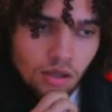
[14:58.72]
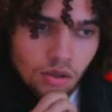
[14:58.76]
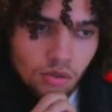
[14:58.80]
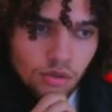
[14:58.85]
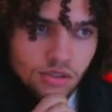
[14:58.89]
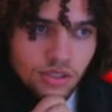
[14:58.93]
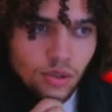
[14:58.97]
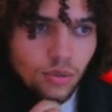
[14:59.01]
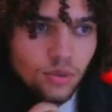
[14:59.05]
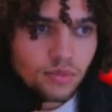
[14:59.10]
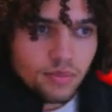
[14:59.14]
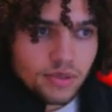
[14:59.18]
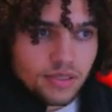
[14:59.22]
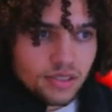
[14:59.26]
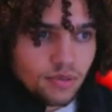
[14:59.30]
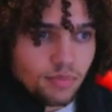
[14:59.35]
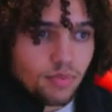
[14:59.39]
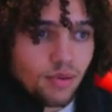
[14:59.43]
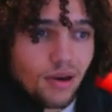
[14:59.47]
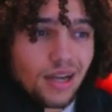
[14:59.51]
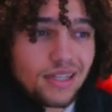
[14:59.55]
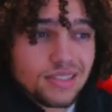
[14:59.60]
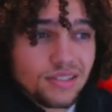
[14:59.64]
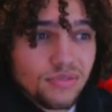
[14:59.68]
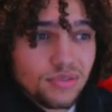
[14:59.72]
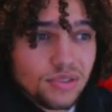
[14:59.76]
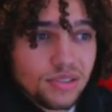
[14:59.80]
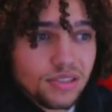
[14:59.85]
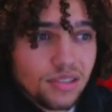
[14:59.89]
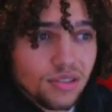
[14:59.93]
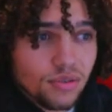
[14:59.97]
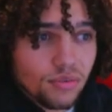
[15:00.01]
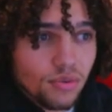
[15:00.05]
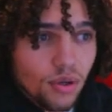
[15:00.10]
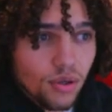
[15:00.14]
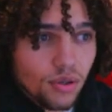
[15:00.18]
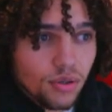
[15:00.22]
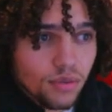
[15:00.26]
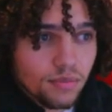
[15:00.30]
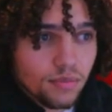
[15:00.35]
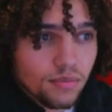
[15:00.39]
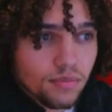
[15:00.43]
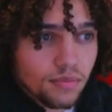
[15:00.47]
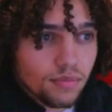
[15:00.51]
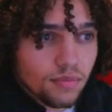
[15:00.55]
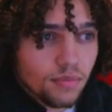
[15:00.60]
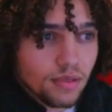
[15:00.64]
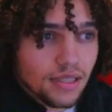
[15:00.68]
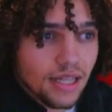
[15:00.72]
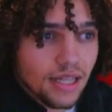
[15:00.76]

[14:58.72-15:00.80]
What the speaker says: which I wouldn't be surprised if we see the Rotom. But